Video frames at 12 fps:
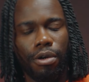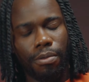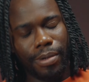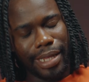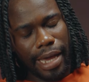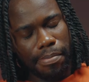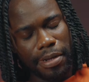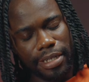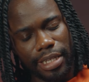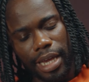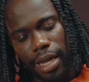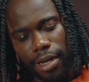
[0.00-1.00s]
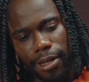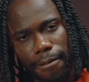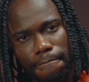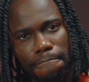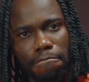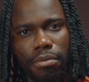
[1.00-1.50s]
With that being said,
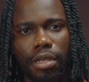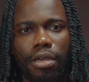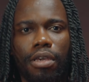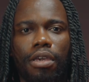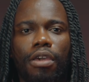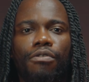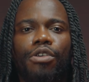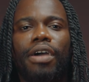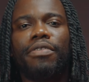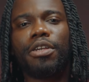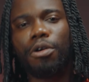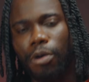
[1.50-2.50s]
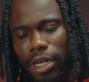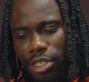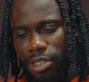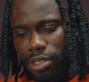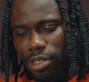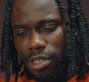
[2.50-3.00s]
if you have any
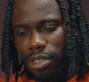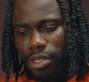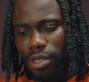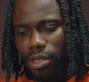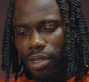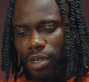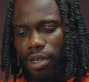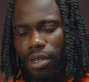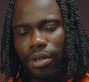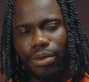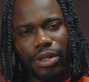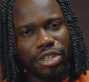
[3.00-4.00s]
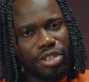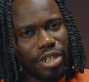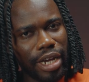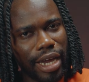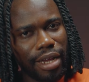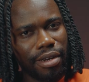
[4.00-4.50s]
questions, let's
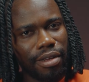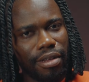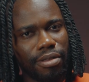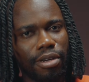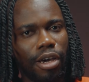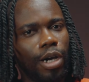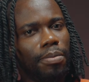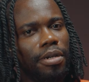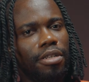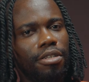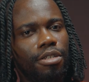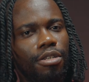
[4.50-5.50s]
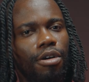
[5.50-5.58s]
chat in the comments